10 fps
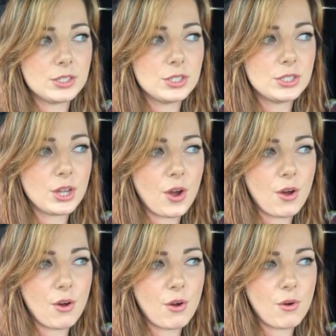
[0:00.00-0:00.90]

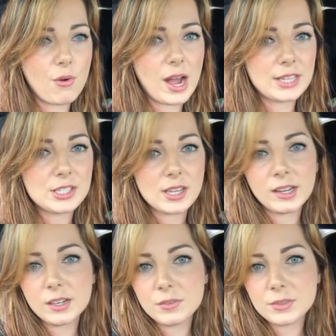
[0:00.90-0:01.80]
So I just
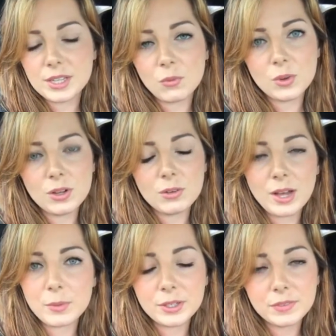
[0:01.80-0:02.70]
kind of was like, well,
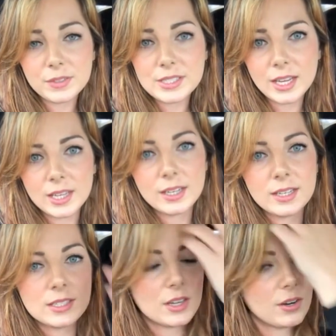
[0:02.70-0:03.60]
I wonder if it's it.
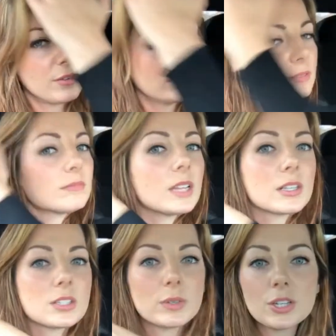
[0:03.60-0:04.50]
And so
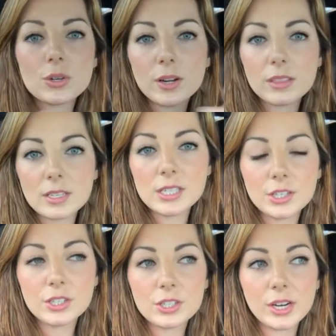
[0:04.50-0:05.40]
long story short, this
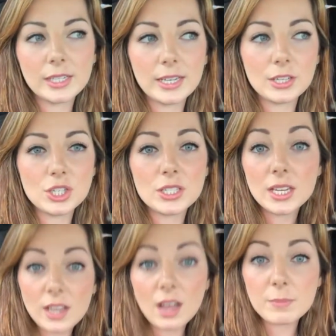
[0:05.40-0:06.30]
year's screening, she
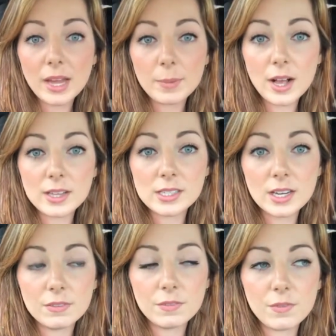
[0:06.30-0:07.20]
did come back
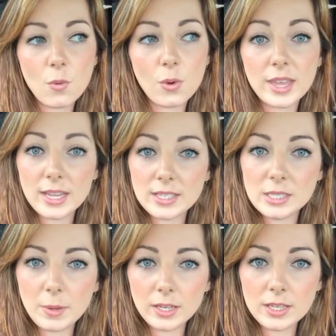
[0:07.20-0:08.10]
positive for the
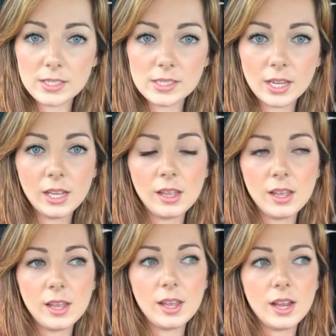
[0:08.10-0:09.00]
antibodies.
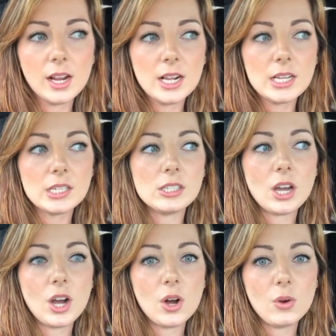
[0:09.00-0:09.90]

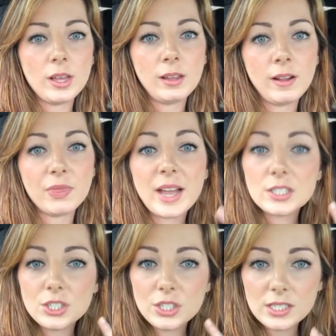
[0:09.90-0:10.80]
So
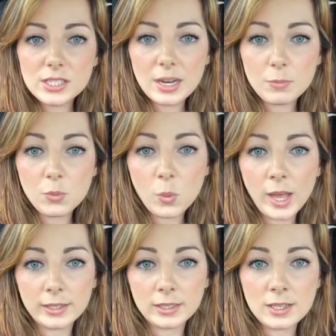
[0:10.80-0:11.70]
that's just step
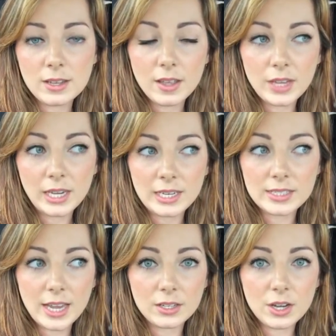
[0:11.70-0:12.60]
1 of getting
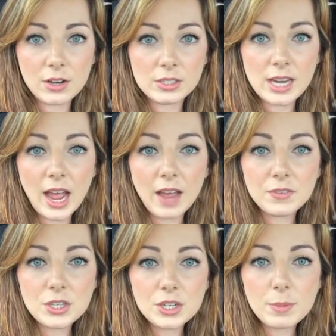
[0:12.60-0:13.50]
diagnosed.
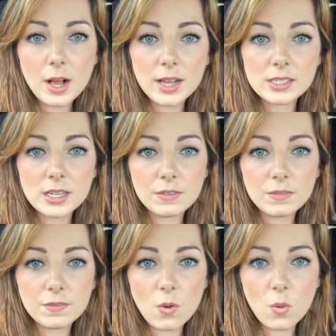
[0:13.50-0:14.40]
After you're positive
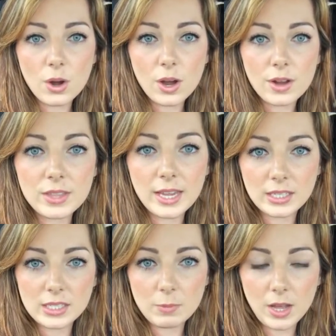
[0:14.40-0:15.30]
for
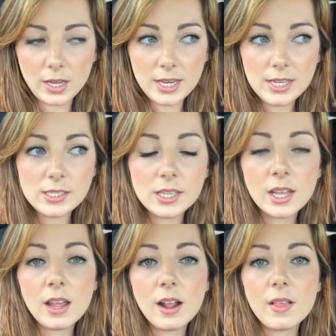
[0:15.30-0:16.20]
antibodies,
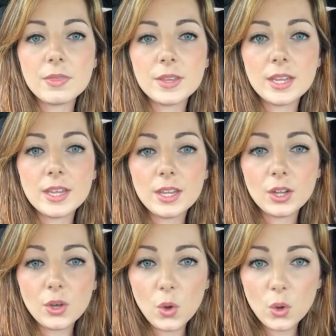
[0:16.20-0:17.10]
the
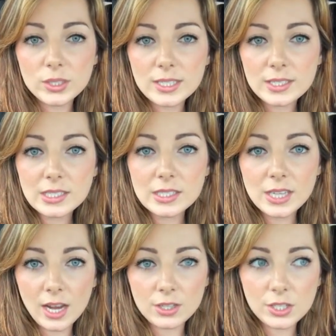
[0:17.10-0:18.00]
golden
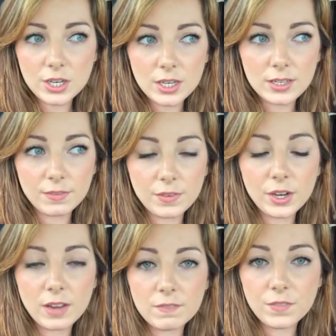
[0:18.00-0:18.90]
standard for
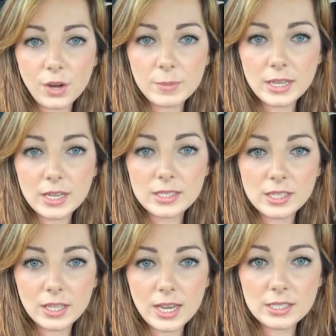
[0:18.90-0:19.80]
confirming a
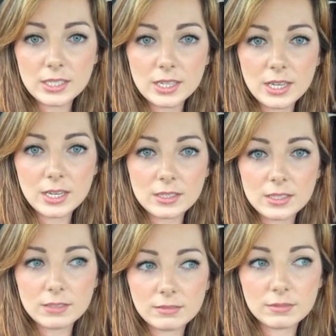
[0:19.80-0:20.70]
celiac disease
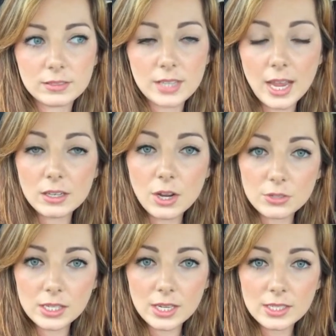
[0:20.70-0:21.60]

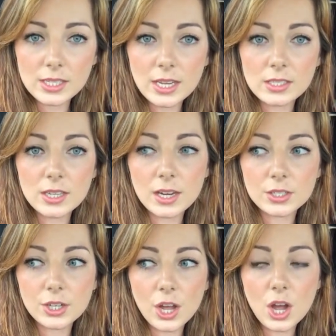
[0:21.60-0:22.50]
diagnosis is to
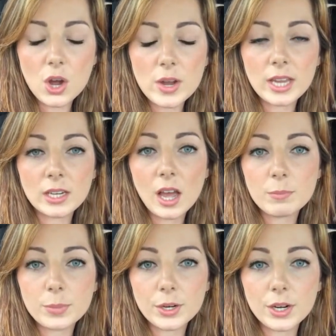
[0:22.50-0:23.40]
undergo an
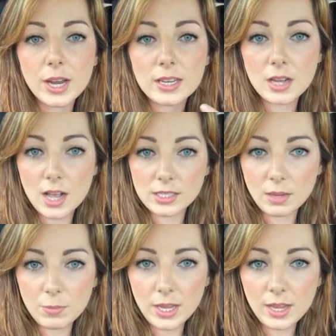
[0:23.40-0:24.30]
upper
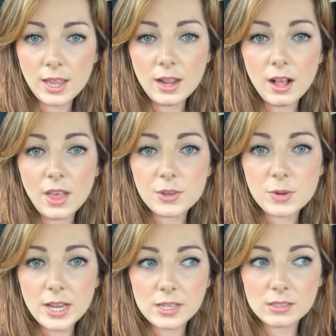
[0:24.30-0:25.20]
endoscopy,
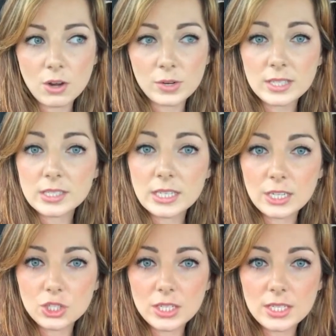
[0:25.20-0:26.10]
otherwise known as an
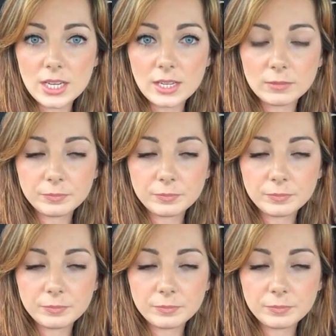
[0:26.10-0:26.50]
EGD.